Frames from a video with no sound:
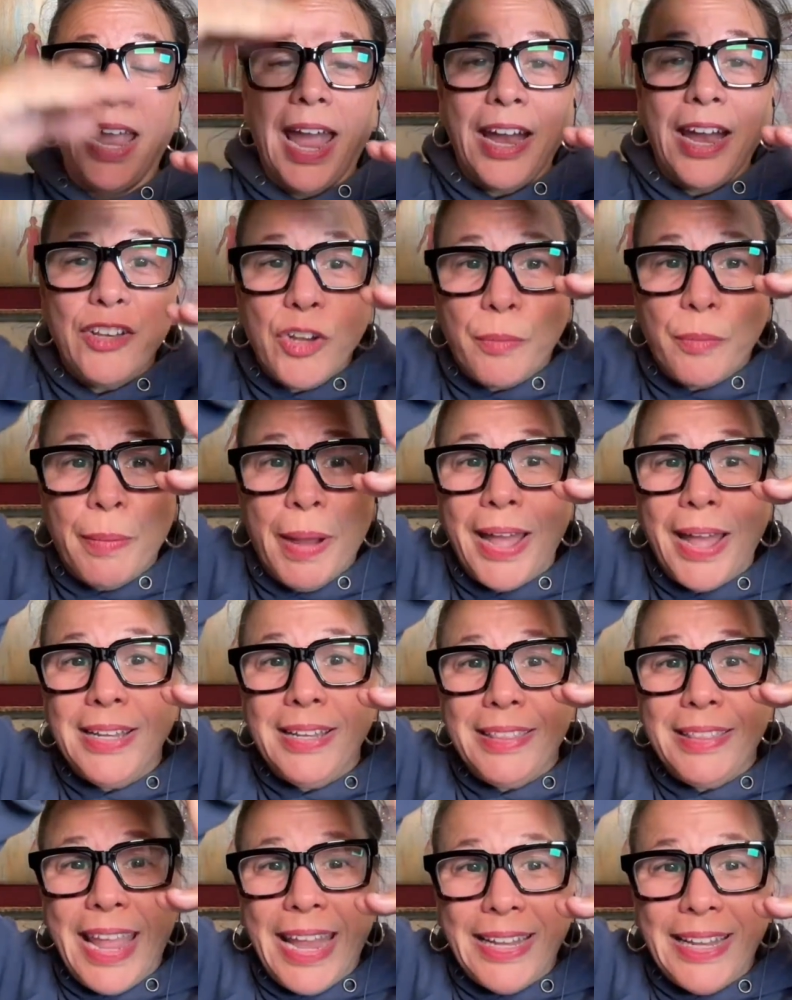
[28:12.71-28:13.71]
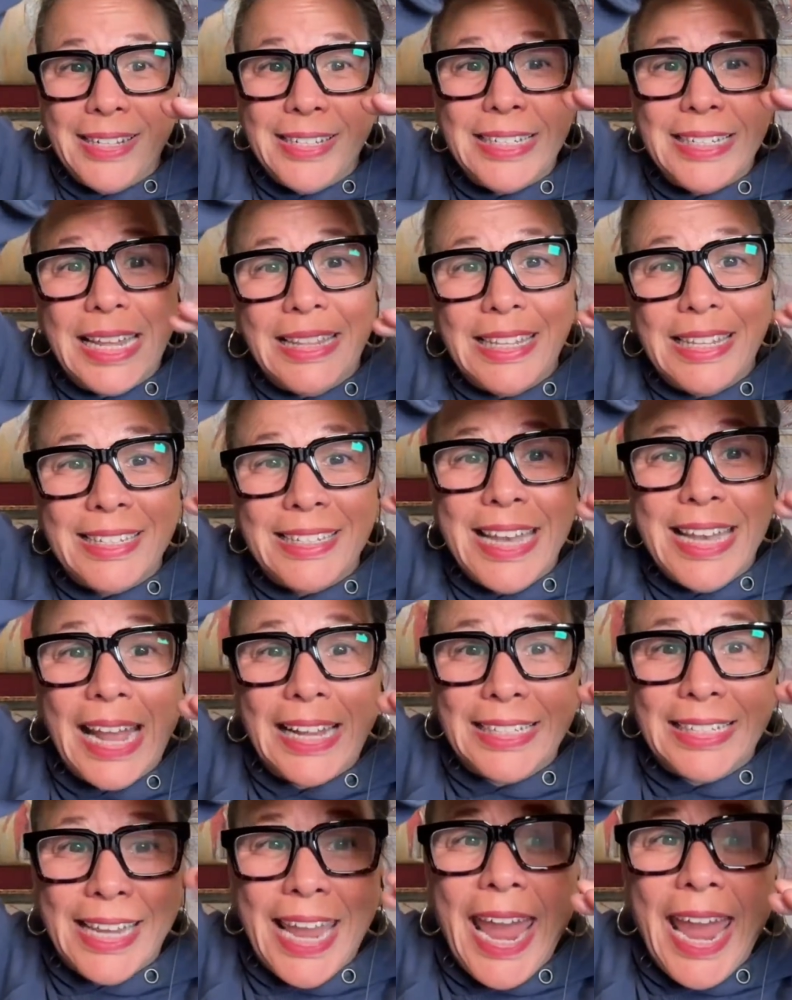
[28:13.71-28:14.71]
and your body thetans in this
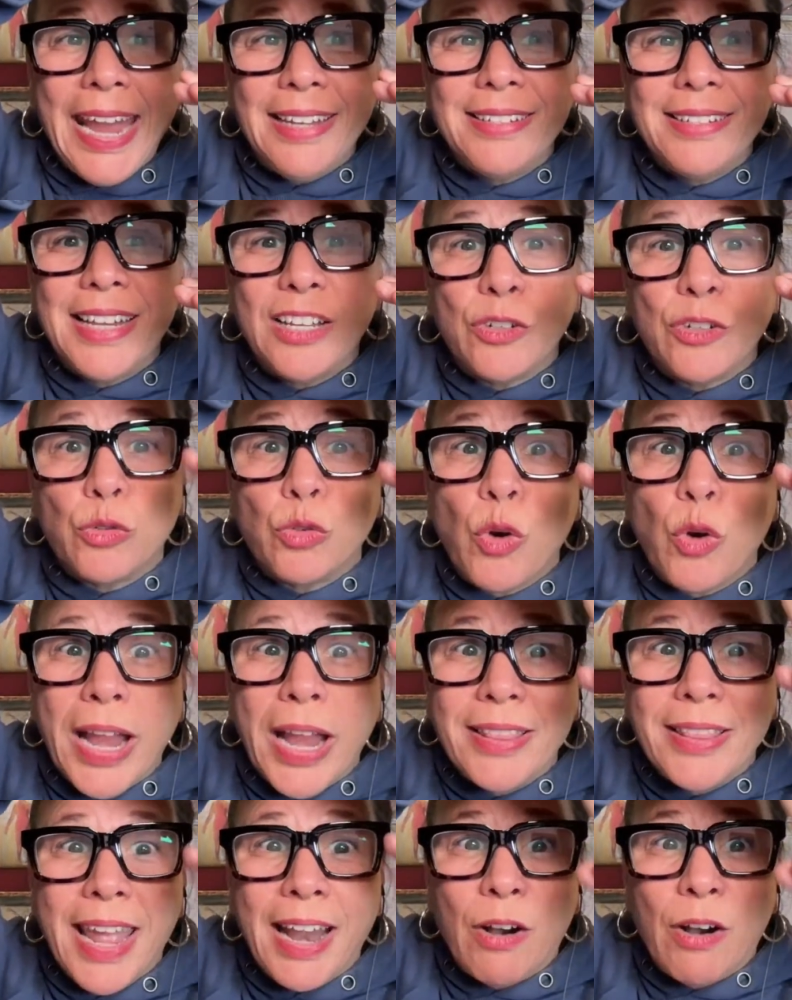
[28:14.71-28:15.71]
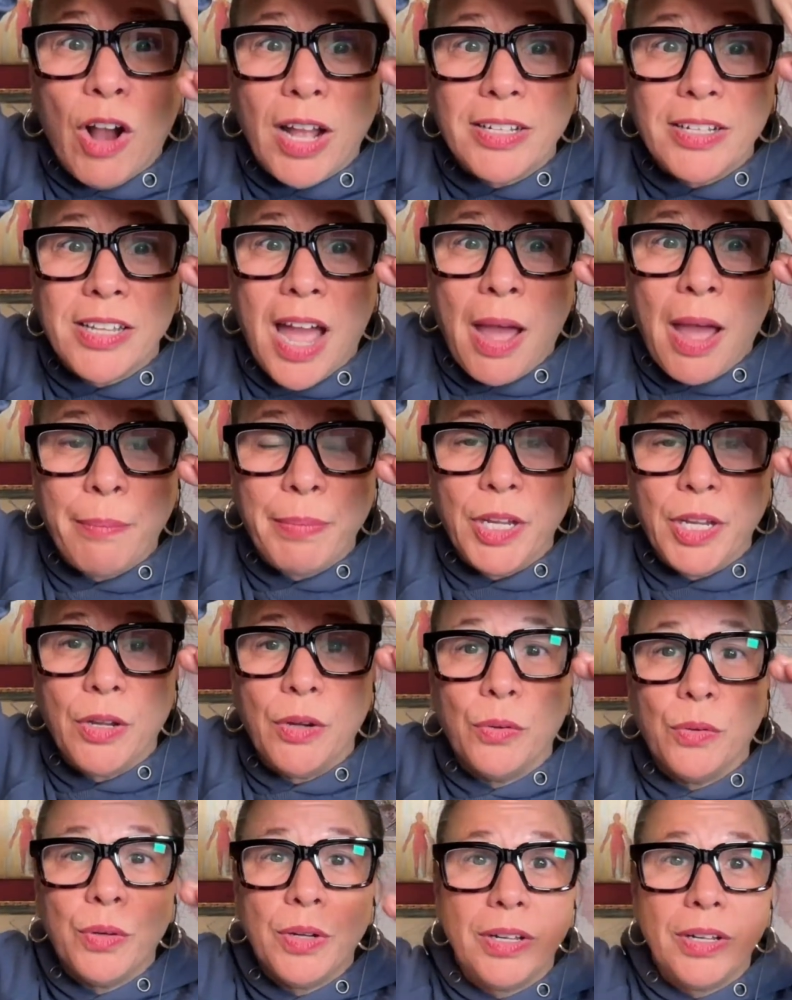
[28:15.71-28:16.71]
next case is right there on top of
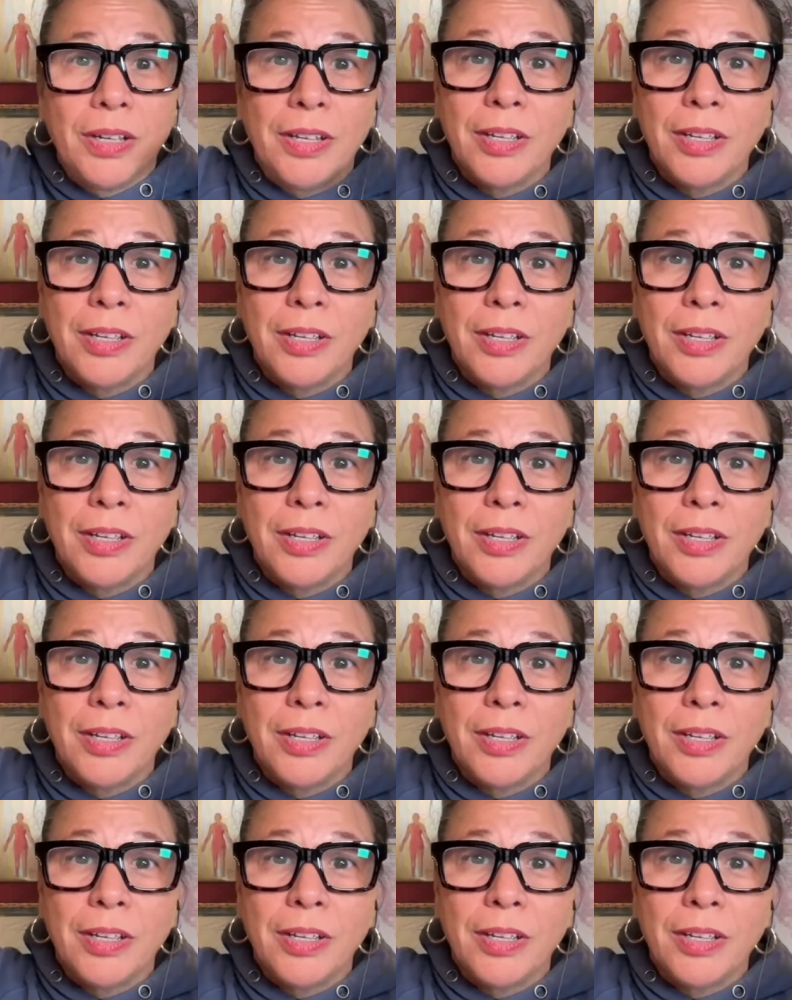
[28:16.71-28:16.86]
you.